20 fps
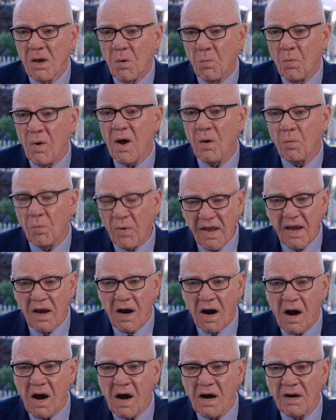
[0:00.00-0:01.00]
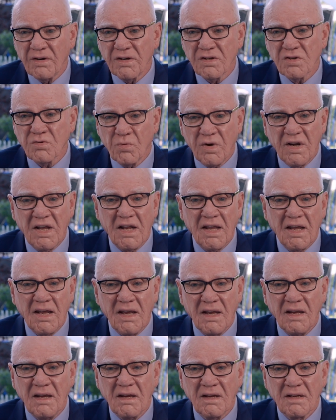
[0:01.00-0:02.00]
Where we are is
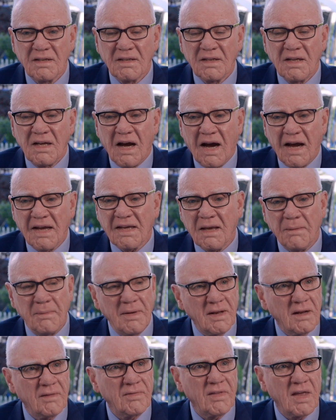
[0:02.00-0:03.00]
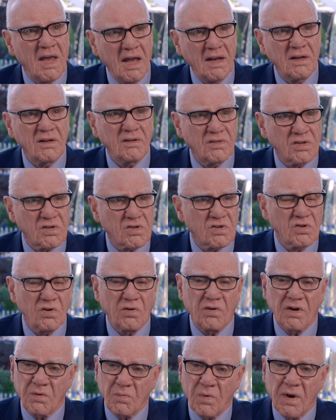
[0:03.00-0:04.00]
really, I come in at the end of the
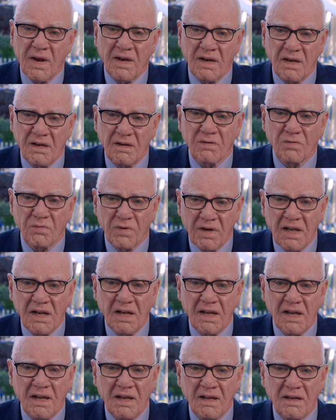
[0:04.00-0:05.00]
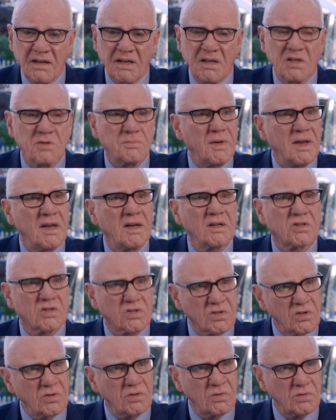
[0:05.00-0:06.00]
story when really he's being
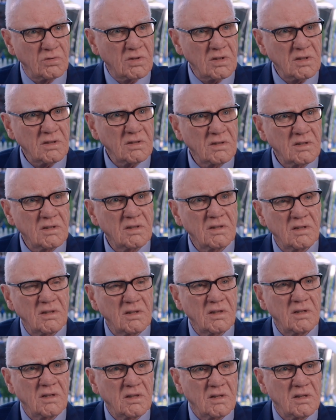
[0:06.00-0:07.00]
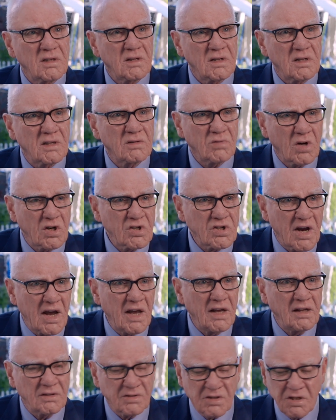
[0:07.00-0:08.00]
sued. Roger
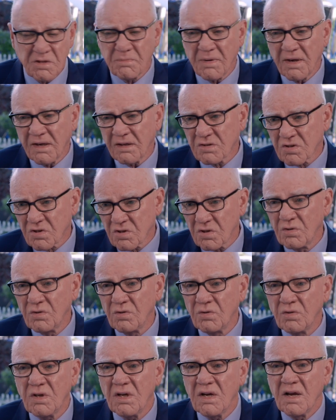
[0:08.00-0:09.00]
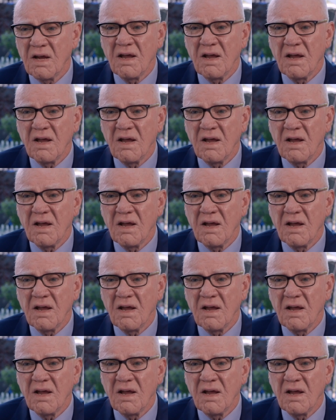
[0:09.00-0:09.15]
Ailes is being sued,